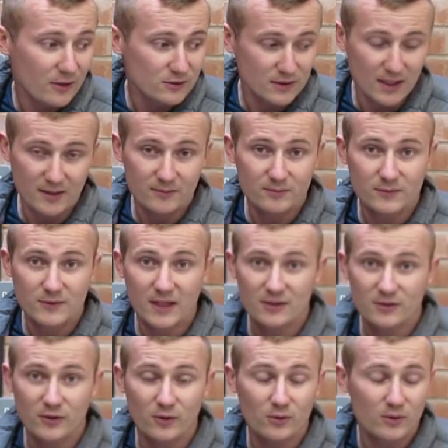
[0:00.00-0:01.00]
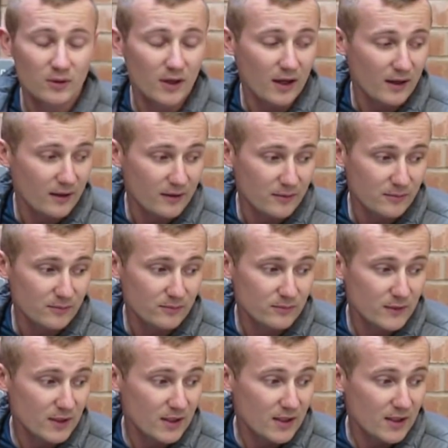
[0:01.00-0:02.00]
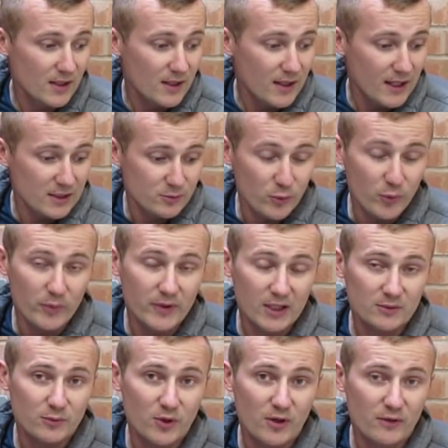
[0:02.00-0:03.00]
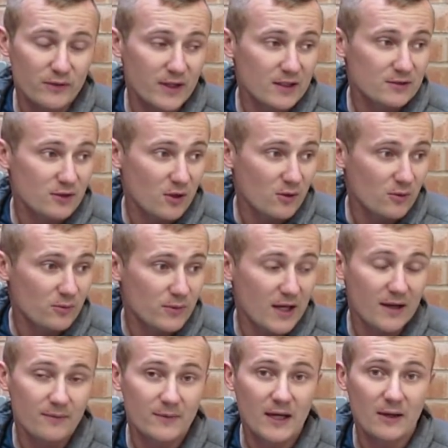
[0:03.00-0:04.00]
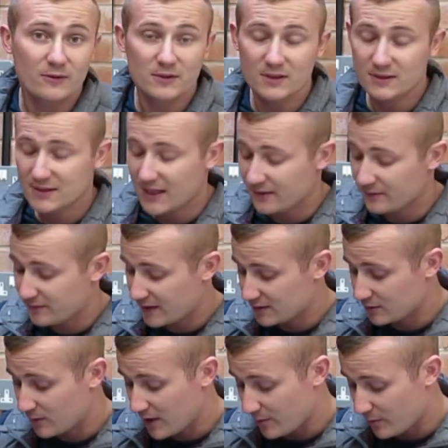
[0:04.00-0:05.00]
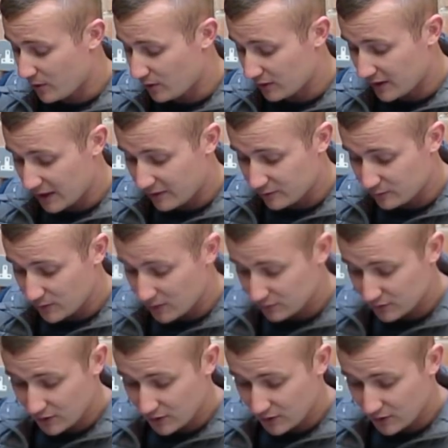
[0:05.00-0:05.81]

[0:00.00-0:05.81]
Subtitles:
I was like, that's cool. It's my mum and dad's birth year, so yeah, that was a deciding factor why I bought the car as well.